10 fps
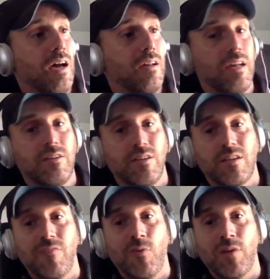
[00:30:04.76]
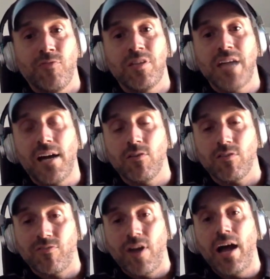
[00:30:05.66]
uh, and just give away free
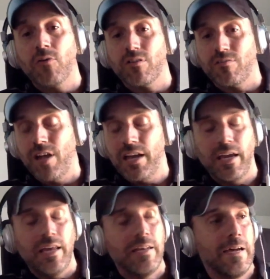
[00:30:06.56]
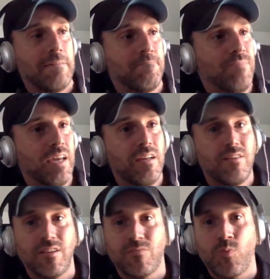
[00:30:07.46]
tacos for hours. Right. And, um,
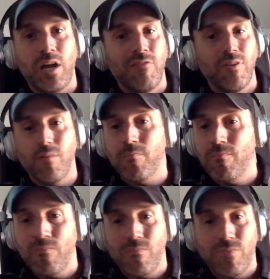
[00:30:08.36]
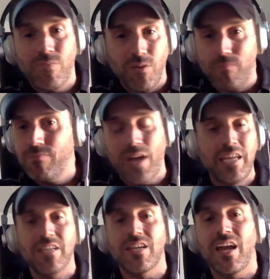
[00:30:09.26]
just whatever the, the,
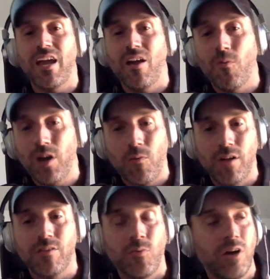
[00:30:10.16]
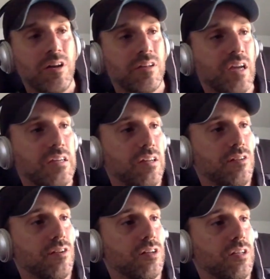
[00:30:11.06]
I didn't care what it was, the weirdest
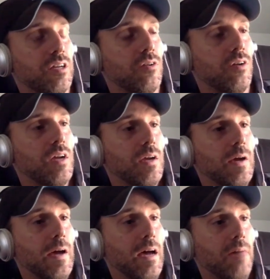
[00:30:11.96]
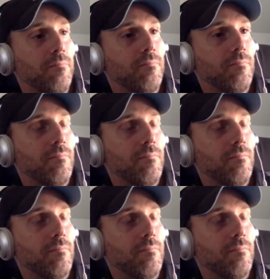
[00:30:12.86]
ideas you could do. Um,